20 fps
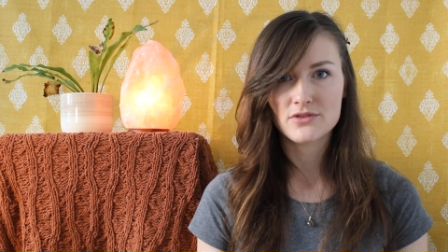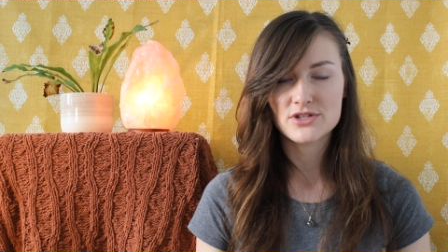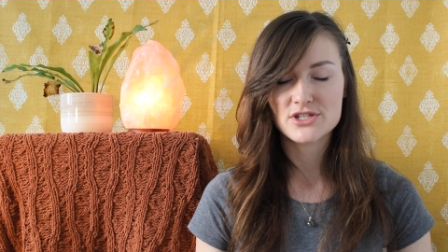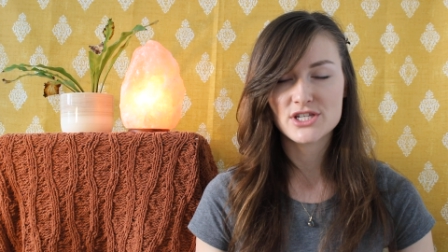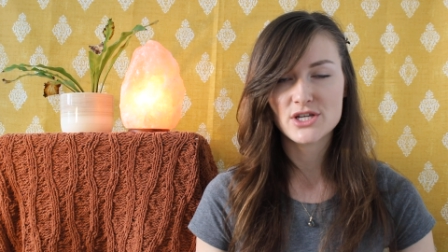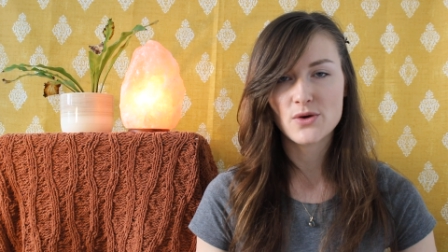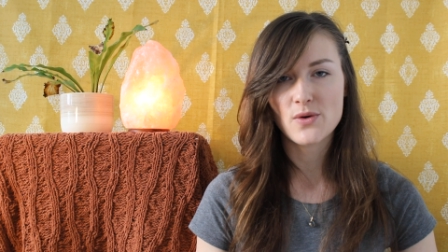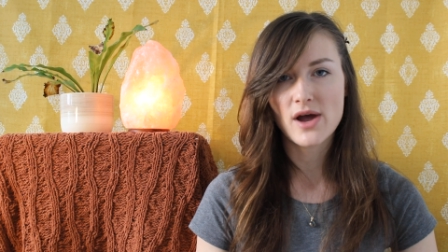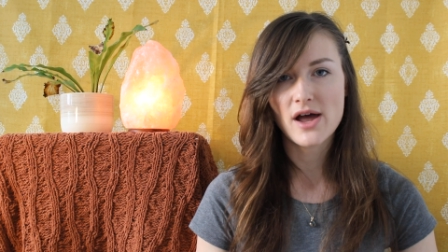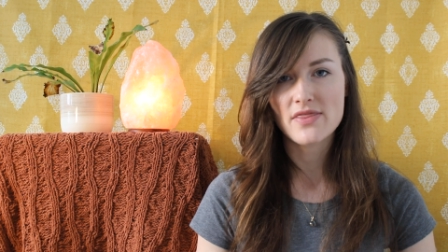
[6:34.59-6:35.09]

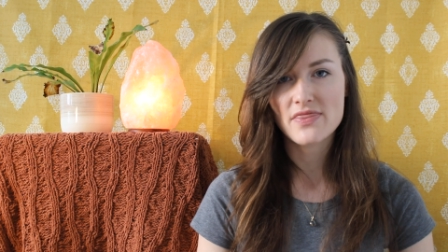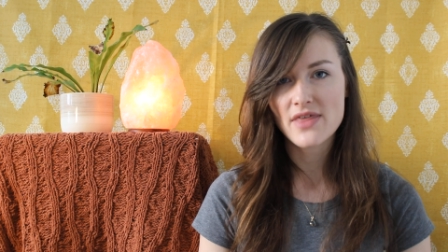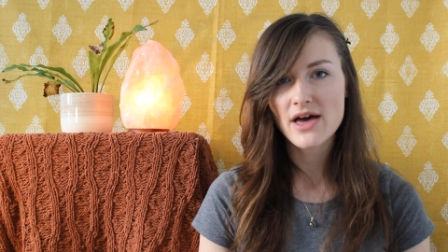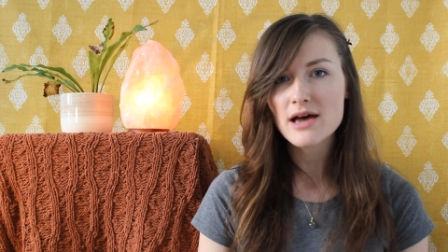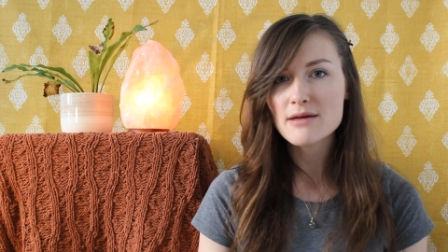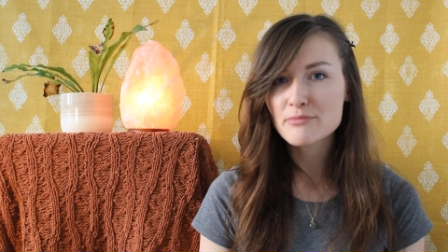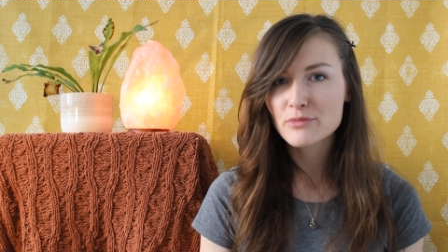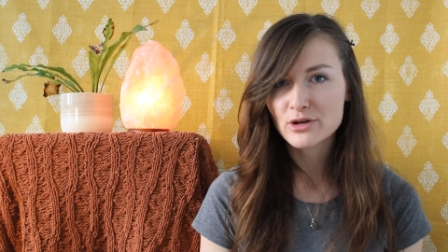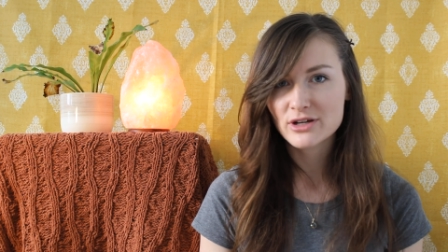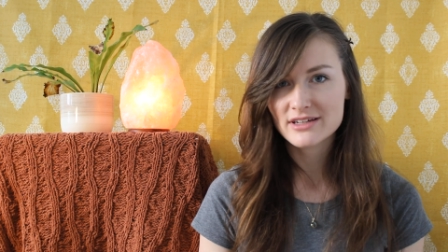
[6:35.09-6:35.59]
So at
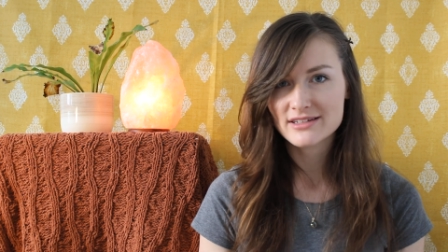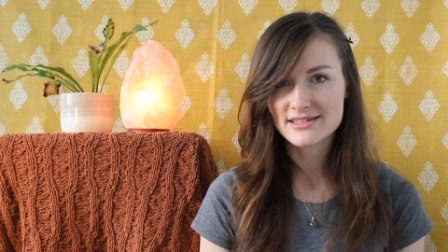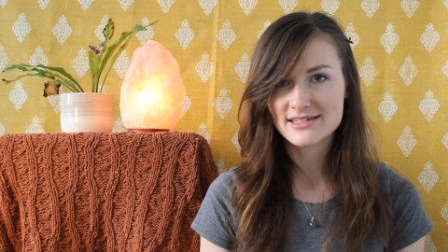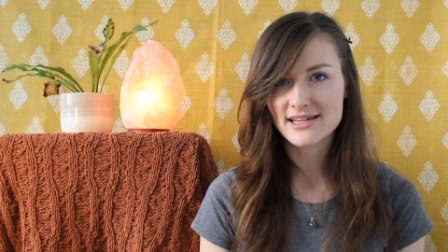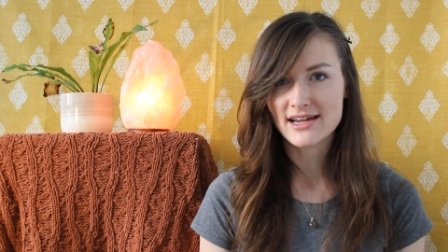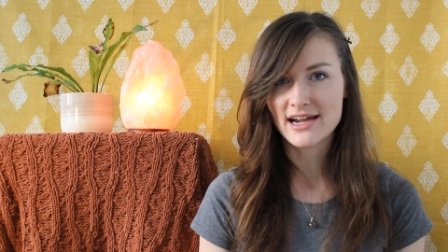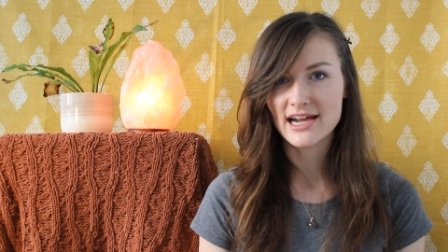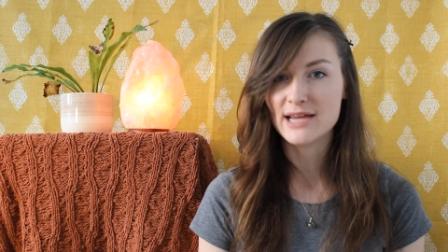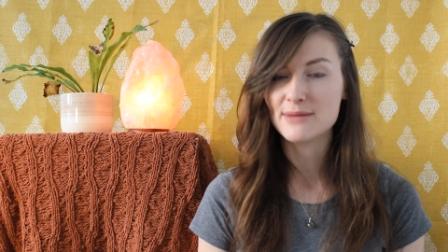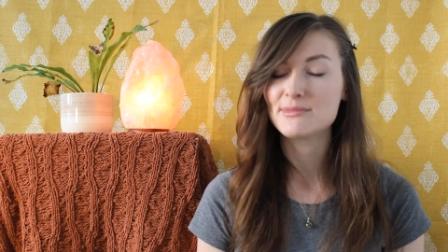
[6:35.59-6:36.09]
that point in
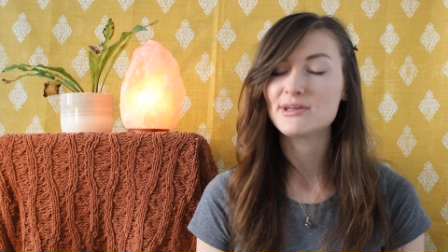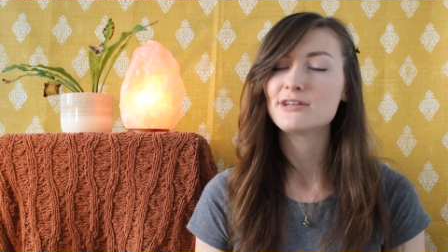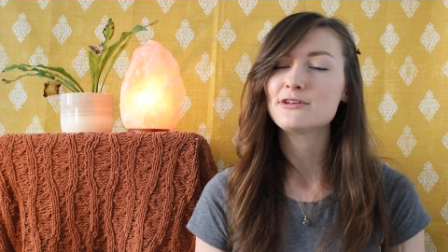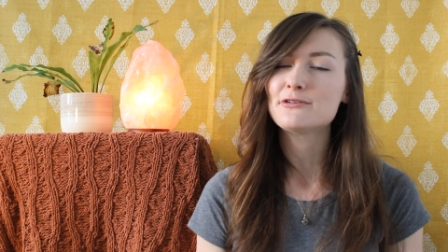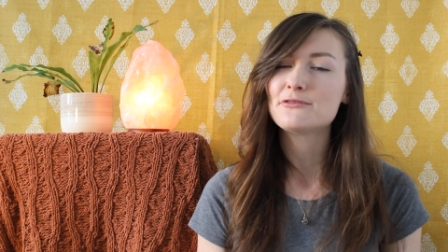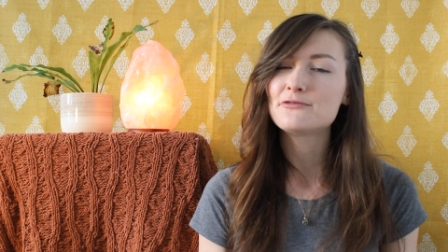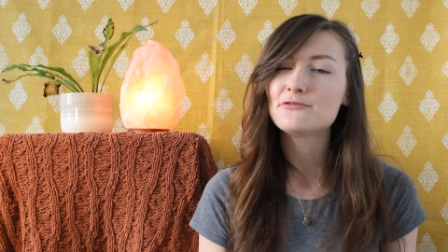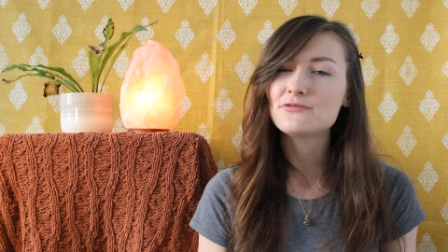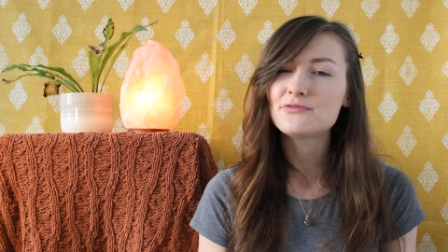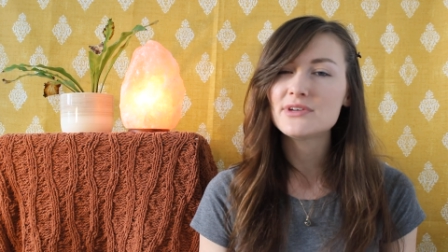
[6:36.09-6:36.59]
time, it
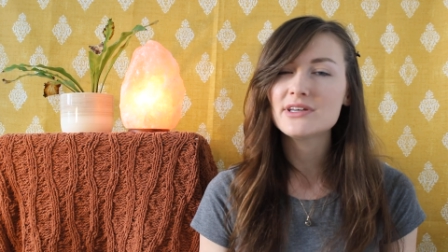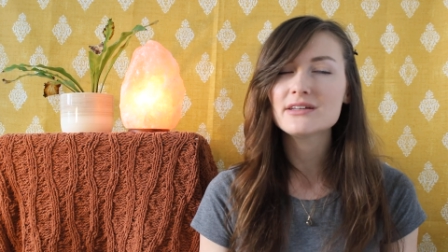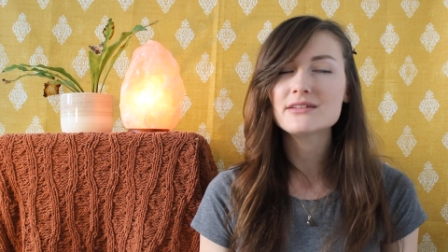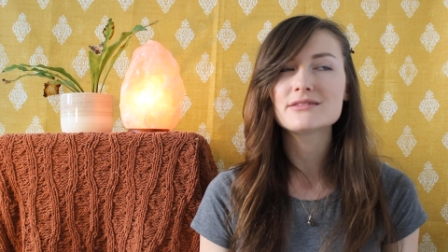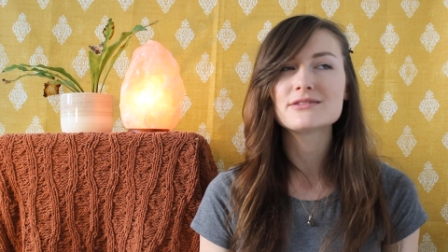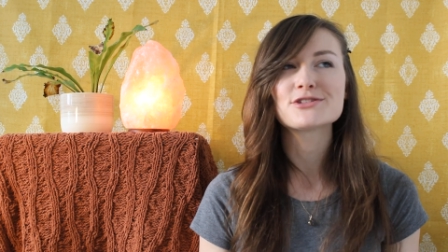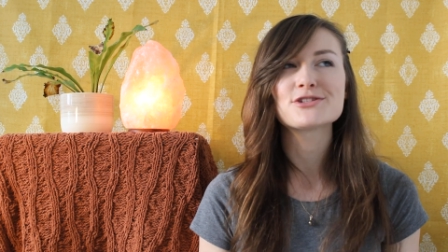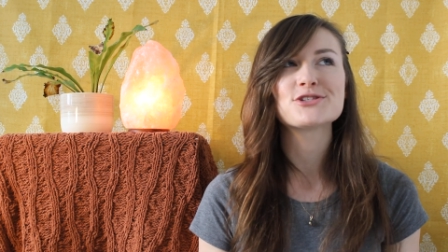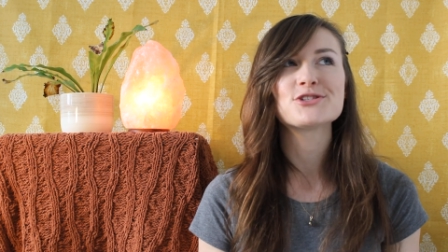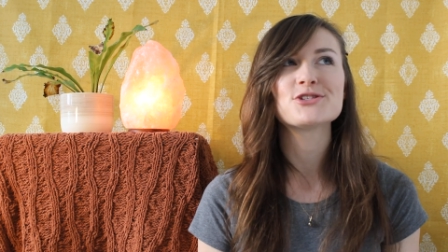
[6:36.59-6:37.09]

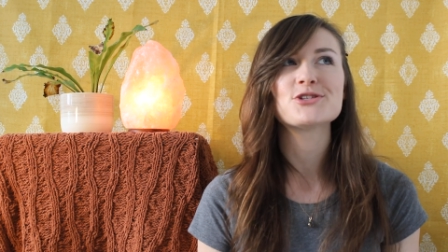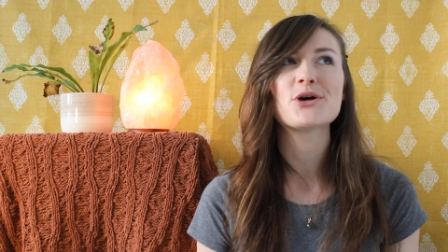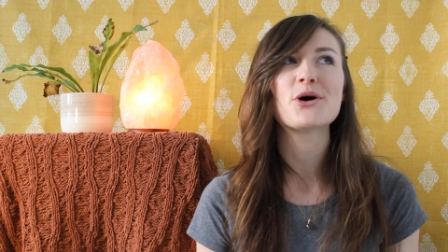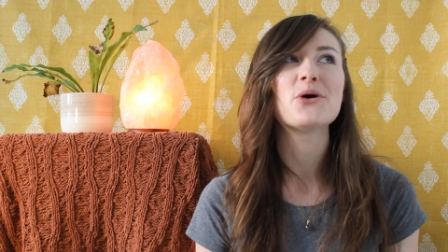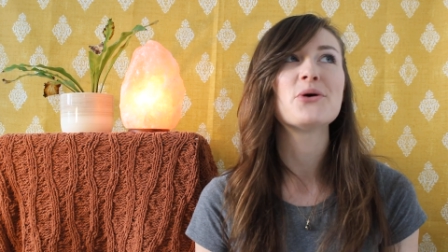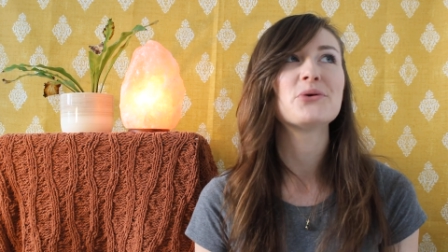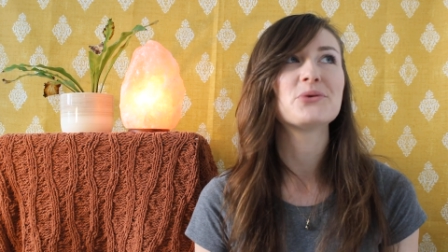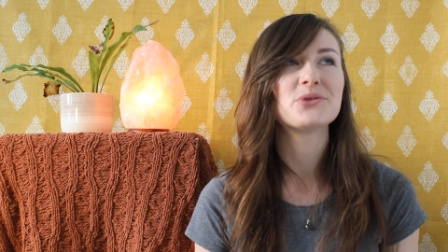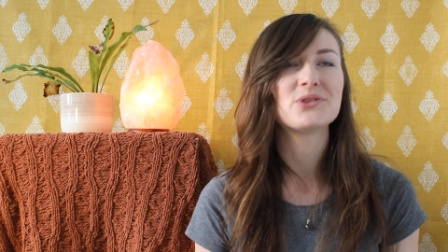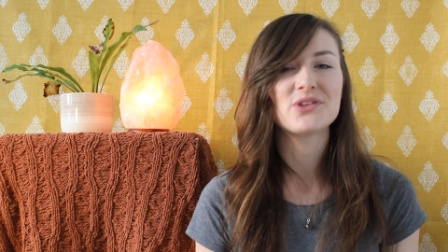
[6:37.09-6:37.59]
feels
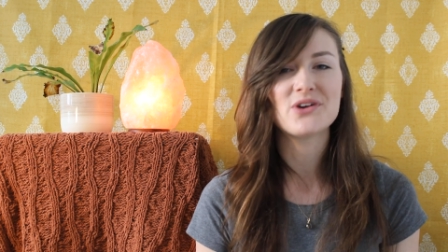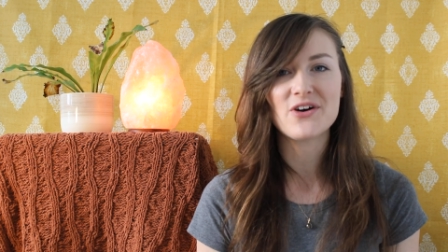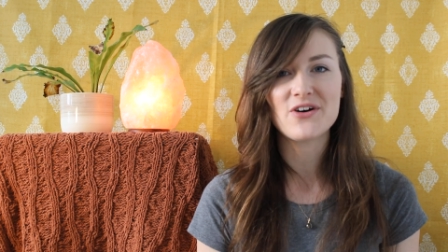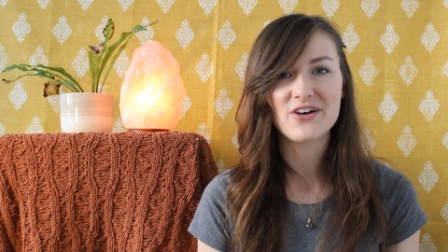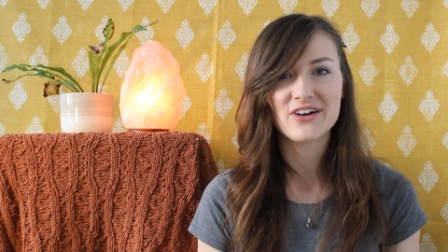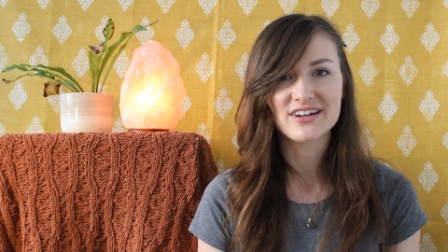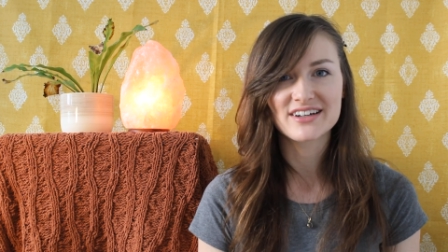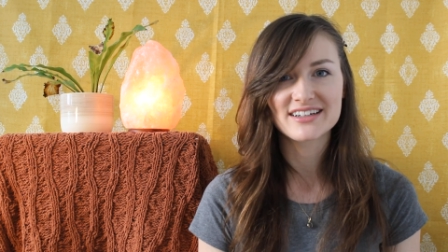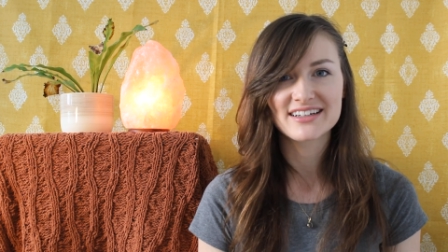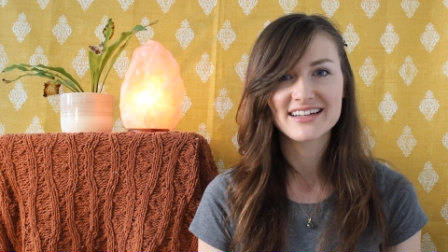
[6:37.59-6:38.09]
so
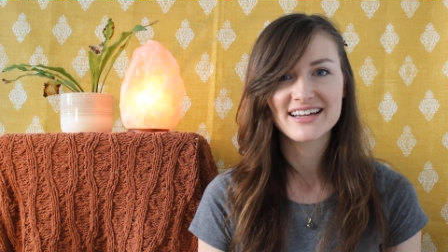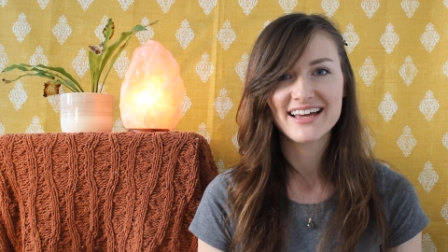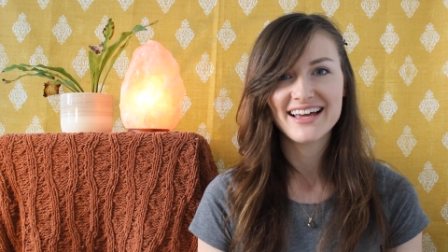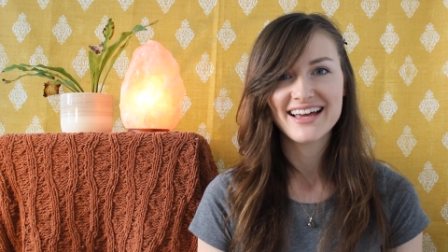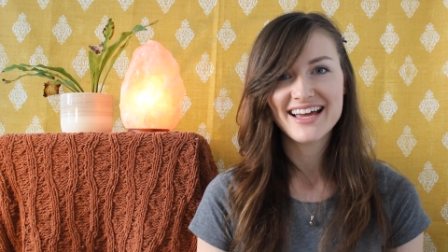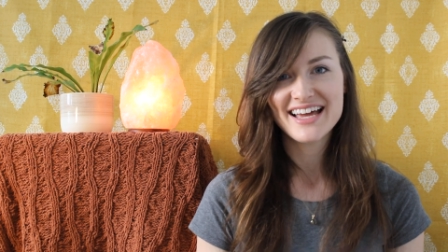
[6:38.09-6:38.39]
long.